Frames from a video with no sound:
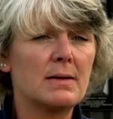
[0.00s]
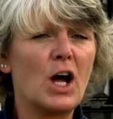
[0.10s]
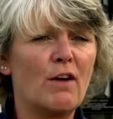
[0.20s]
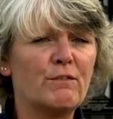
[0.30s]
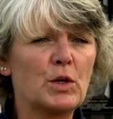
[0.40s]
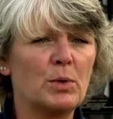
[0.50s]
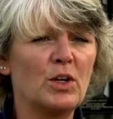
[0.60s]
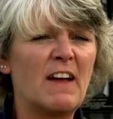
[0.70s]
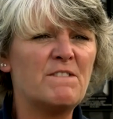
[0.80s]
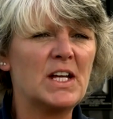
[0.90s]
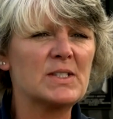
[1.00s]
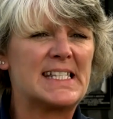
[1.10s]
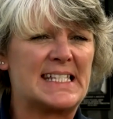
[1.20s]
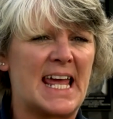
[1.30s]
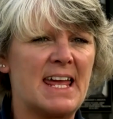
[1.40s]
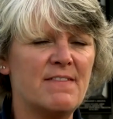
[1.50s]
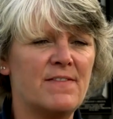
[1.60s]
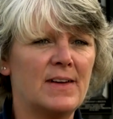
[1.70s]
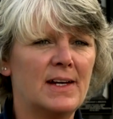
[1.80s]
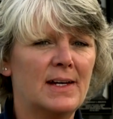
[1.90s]
comfortable and felt
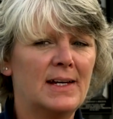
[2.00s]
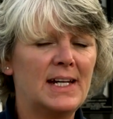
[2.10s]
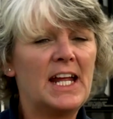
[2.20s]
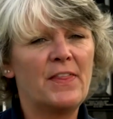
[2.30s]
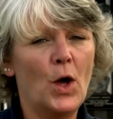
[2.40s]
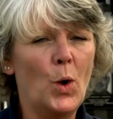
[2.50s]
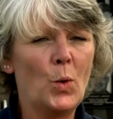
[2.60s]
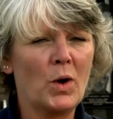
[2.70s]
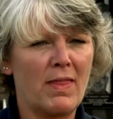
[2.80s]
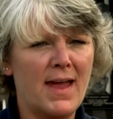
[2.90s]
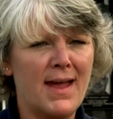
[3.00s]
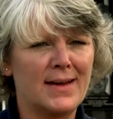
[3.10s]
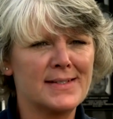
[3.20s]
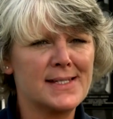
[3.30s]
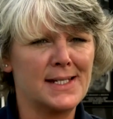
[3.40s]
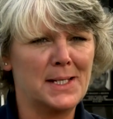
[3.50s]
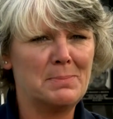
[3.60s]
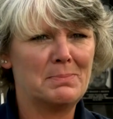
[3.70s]
safe in the hole where they had to sleep